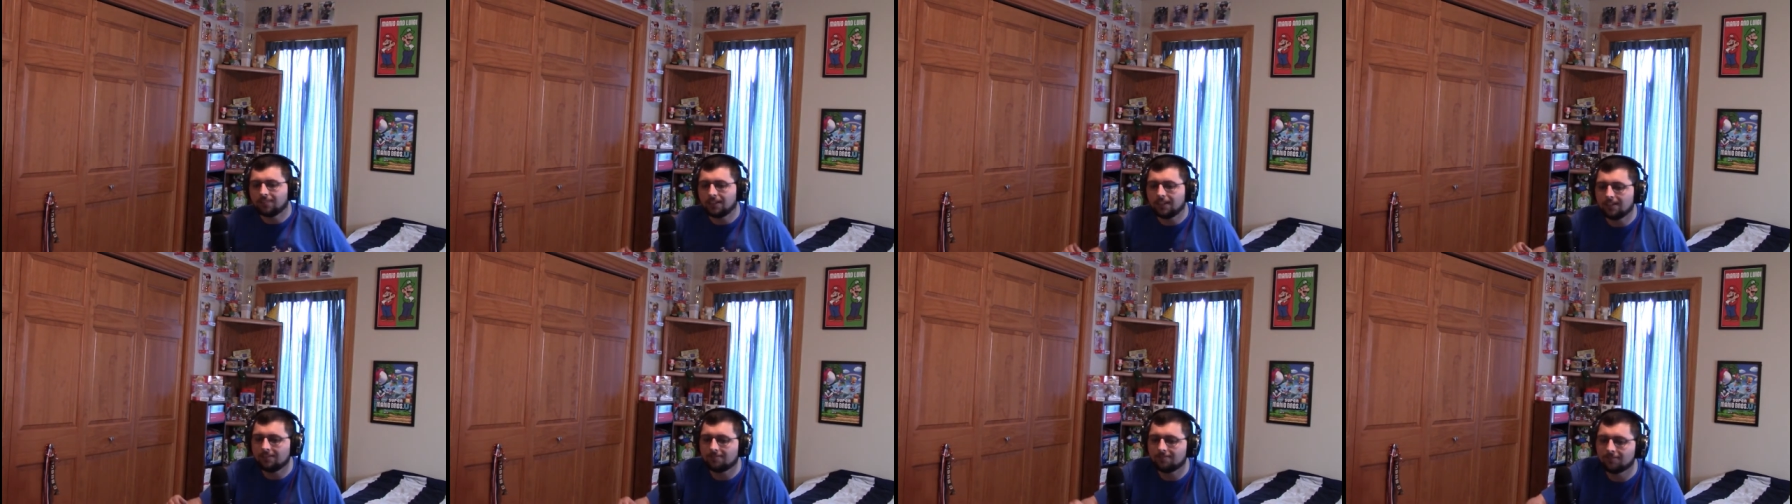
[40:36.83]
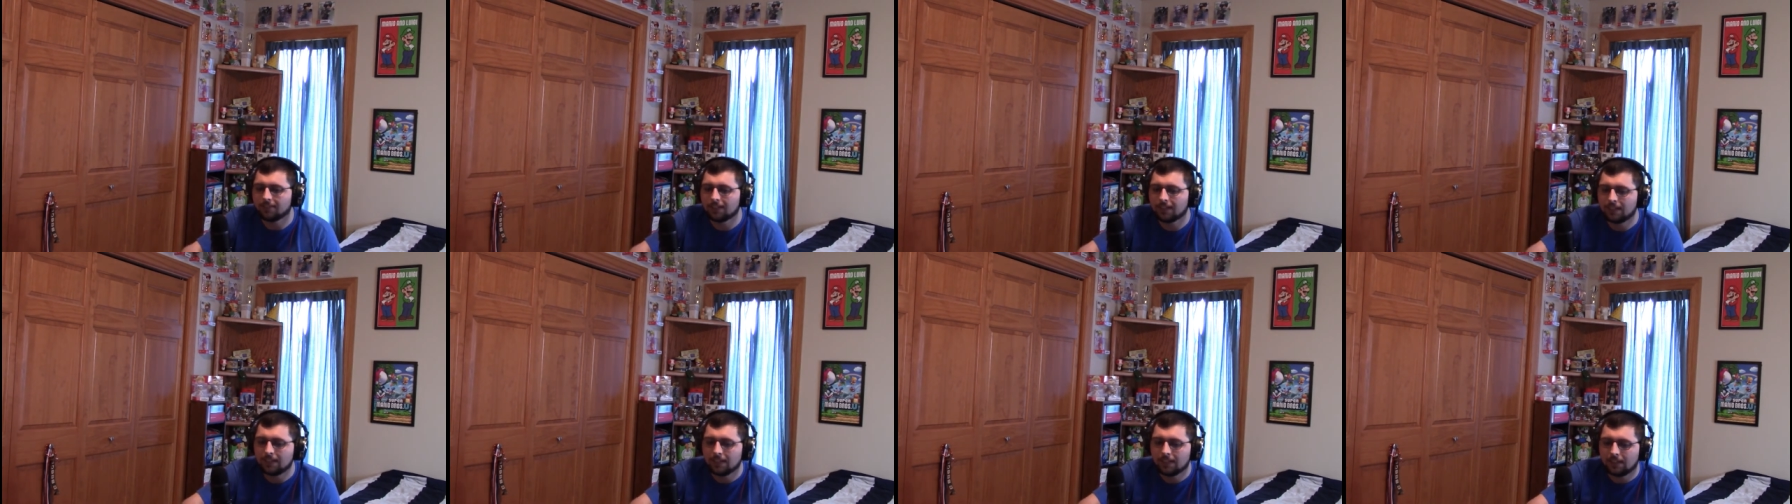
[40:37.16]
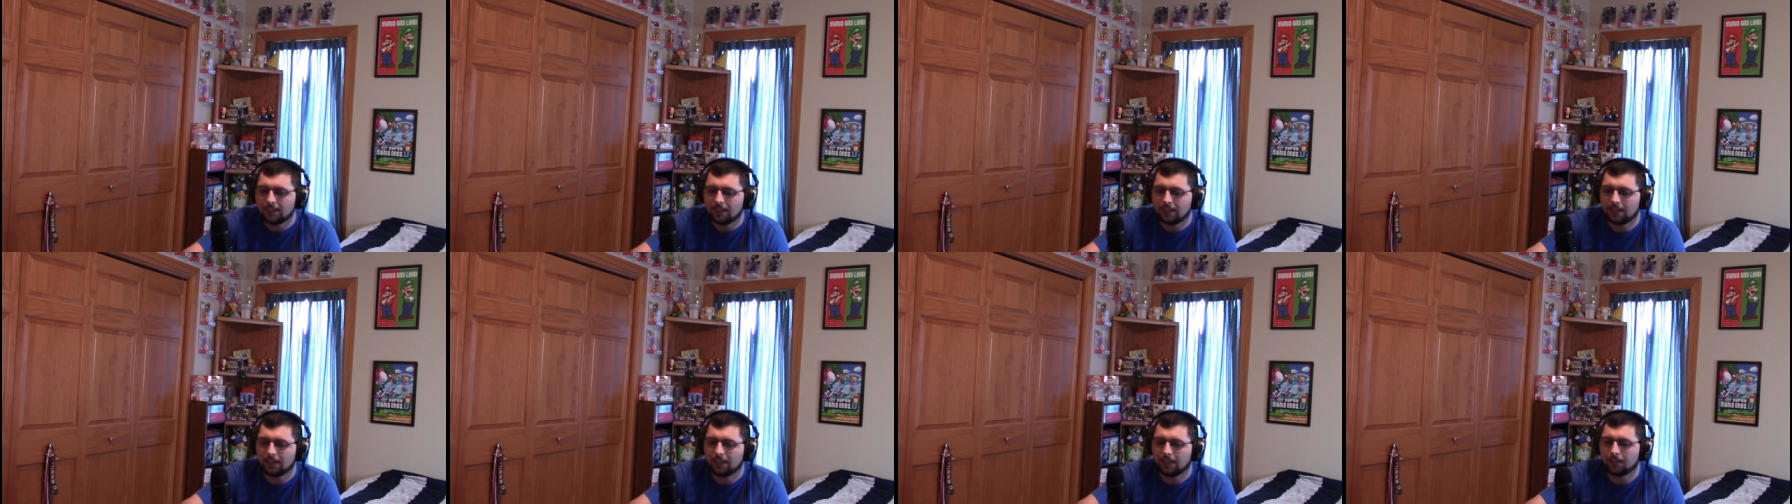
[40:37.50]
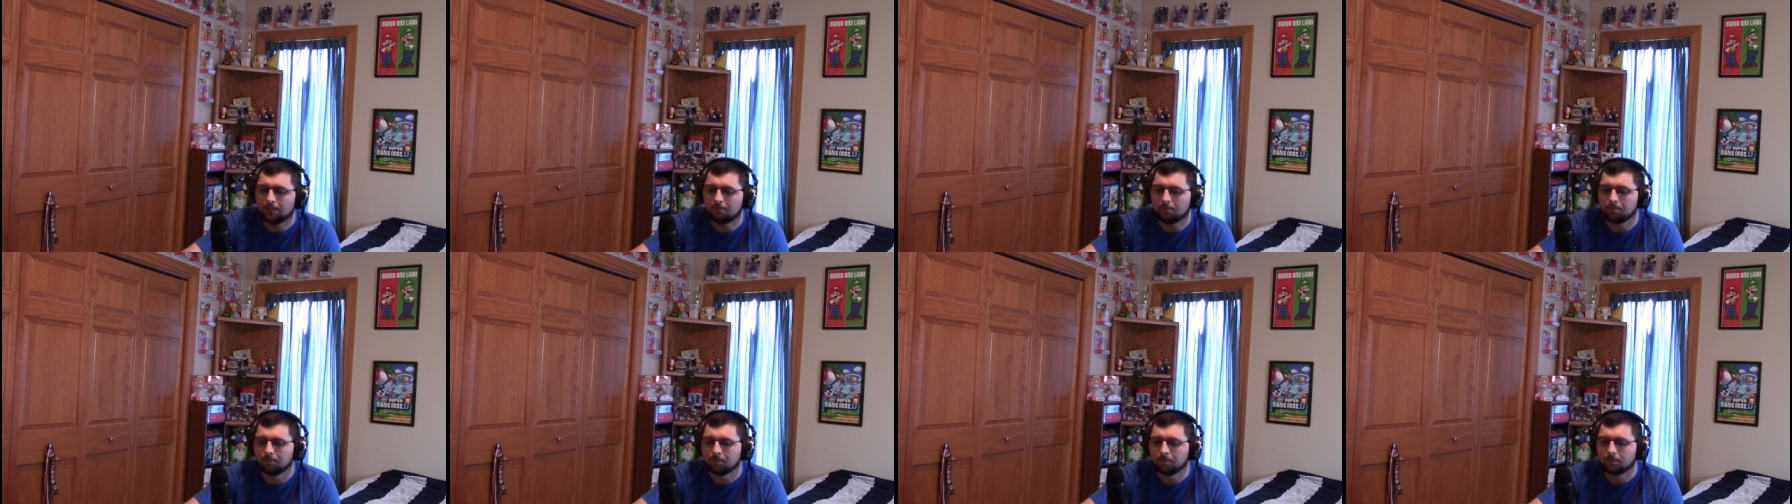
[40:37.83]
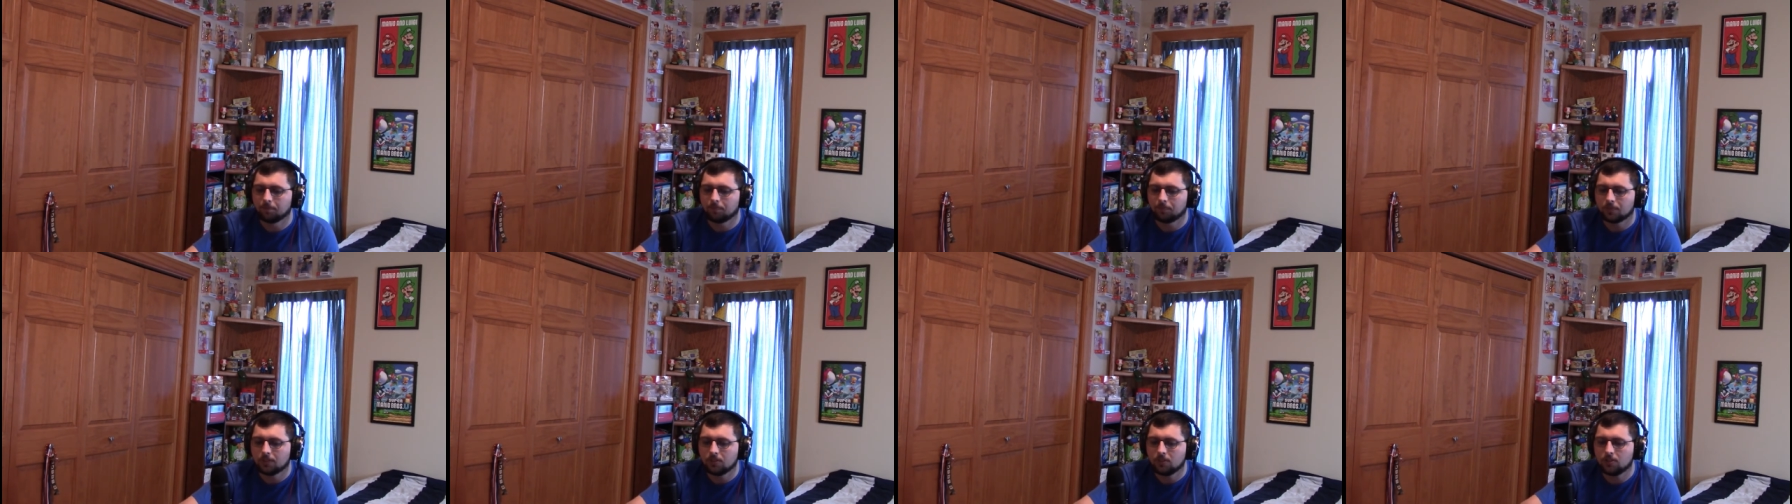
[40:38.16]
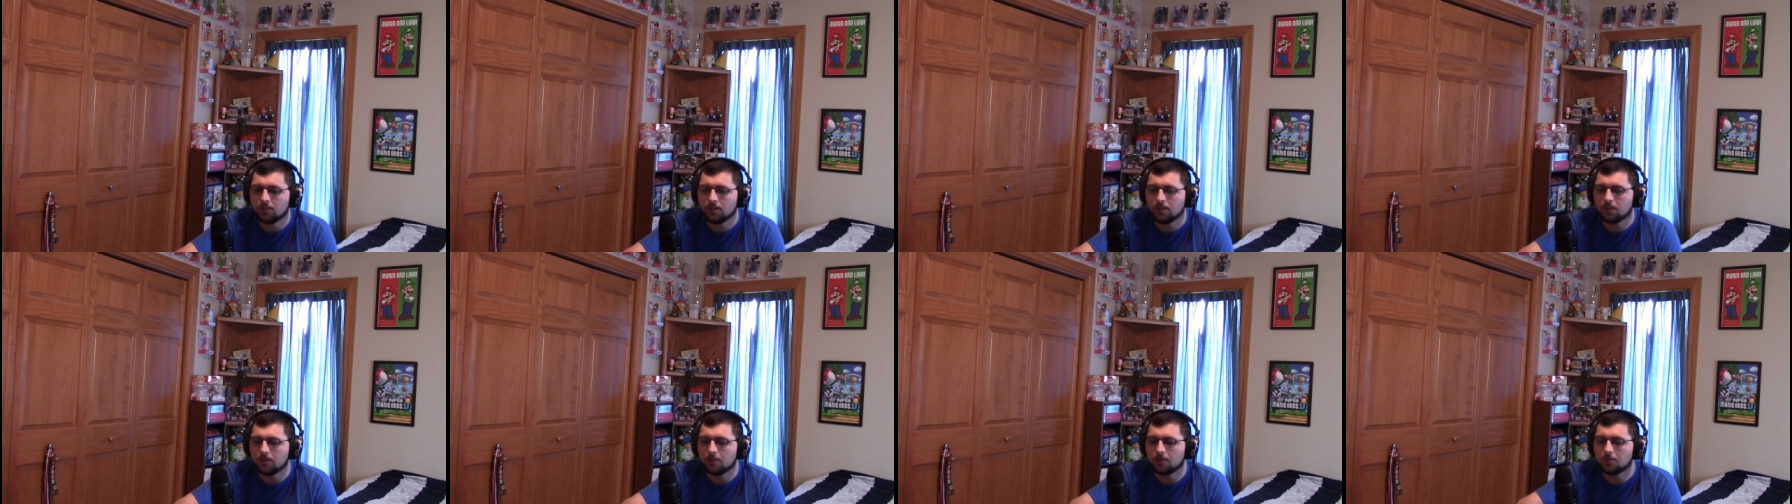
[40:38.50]
of.
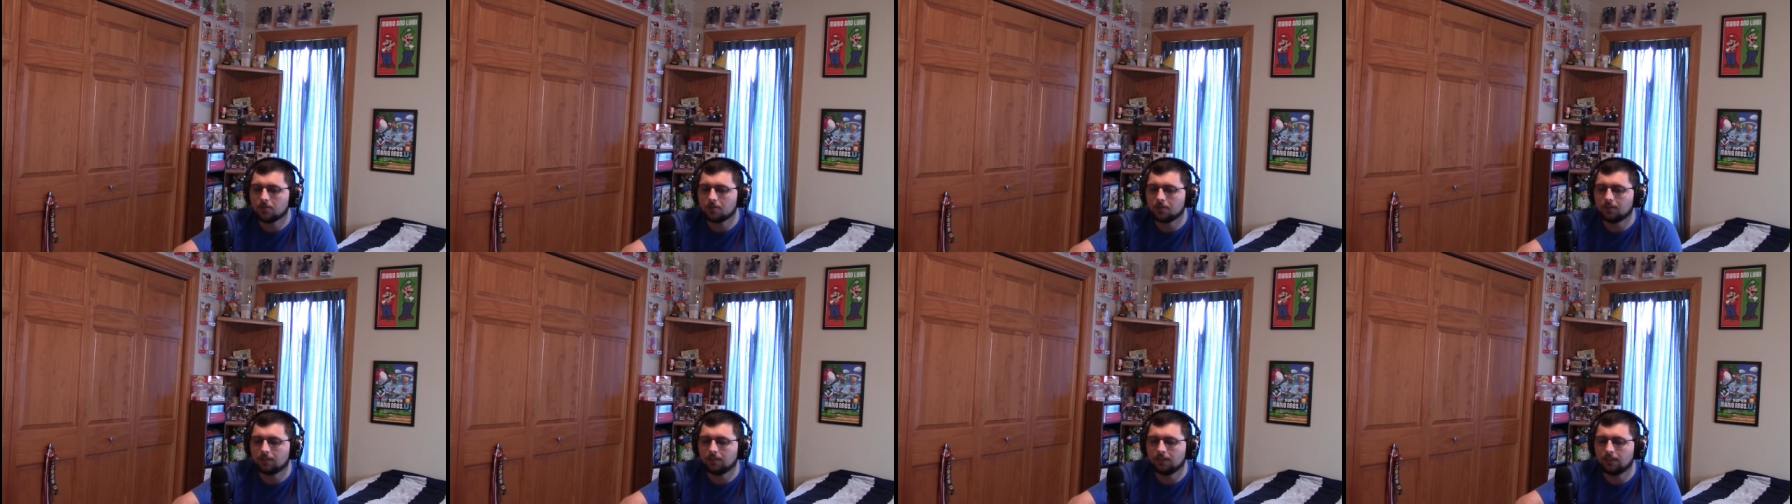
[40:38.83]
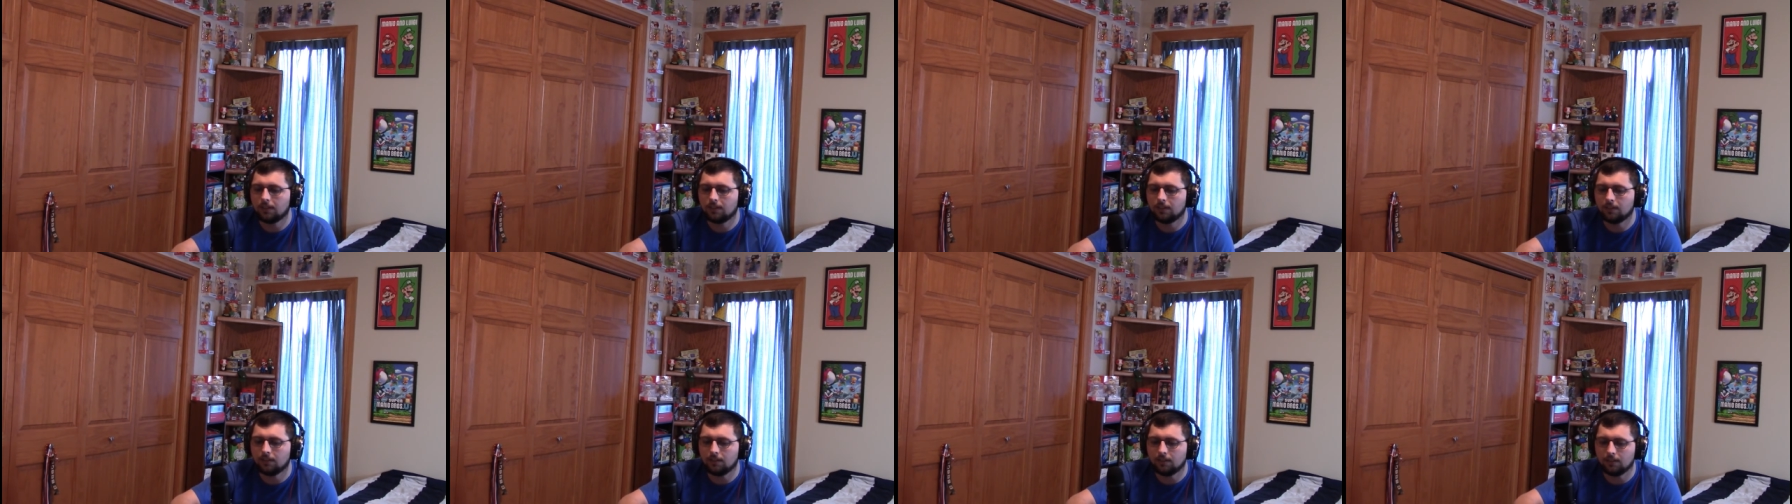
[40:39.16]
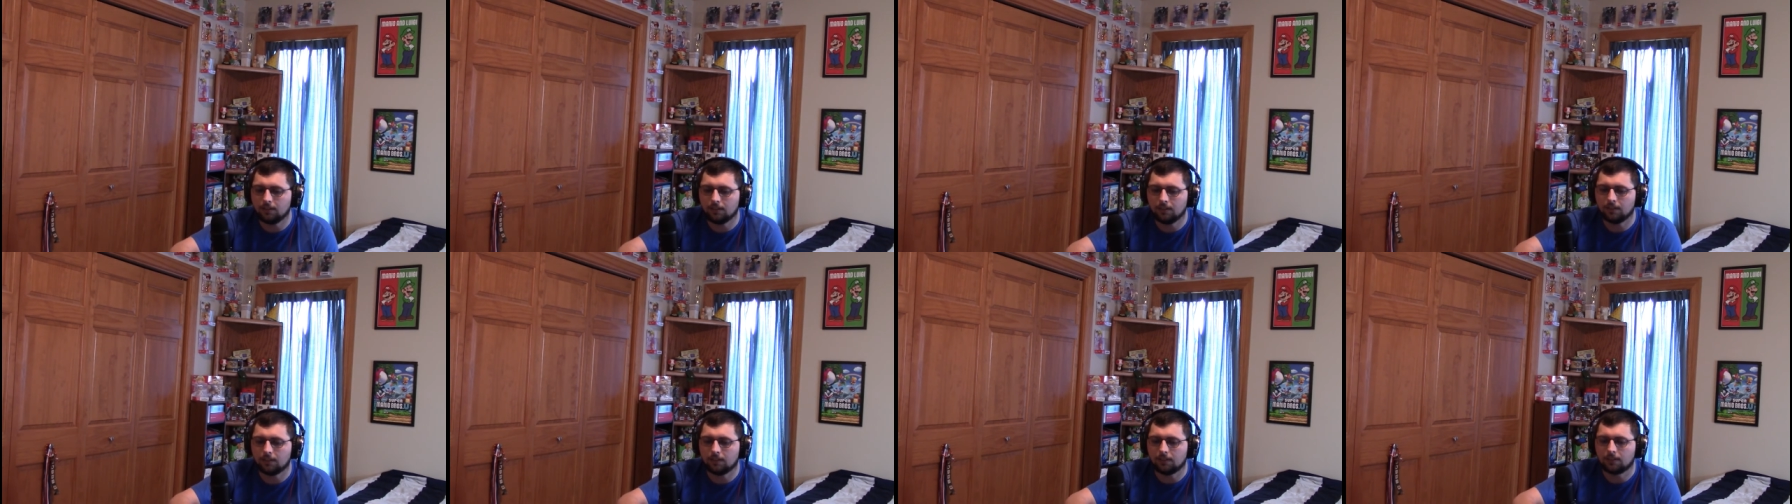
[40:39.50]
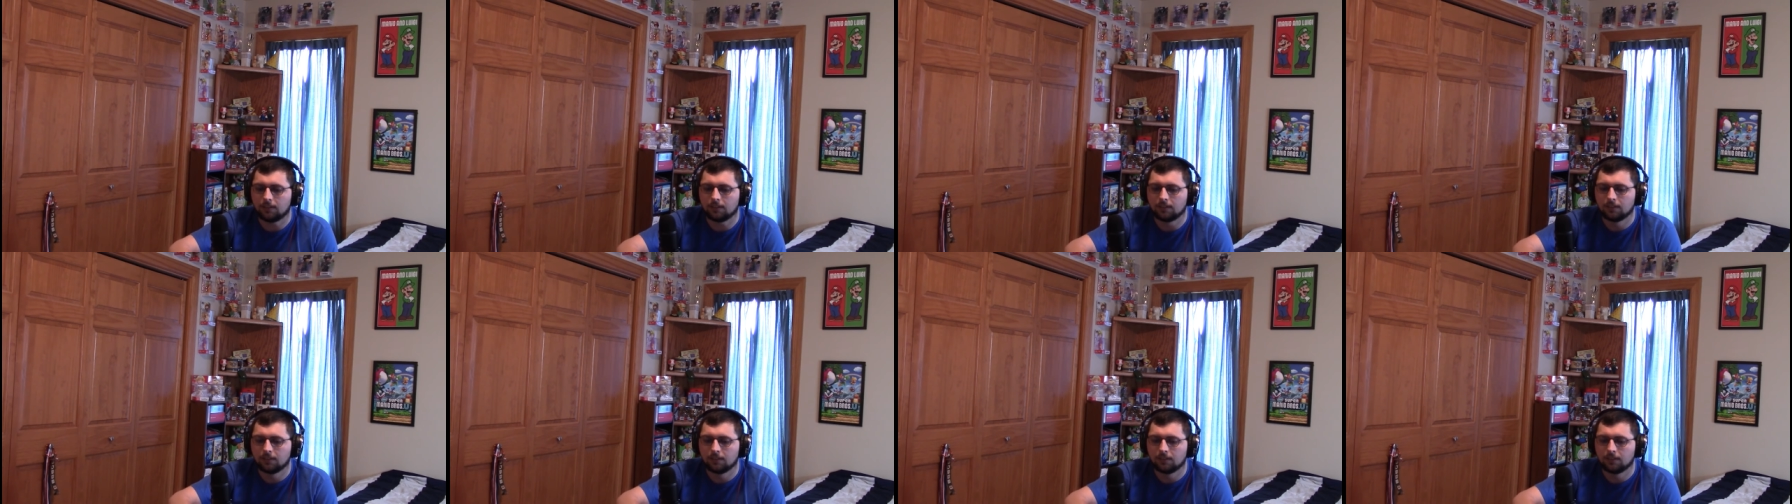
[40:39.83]
So the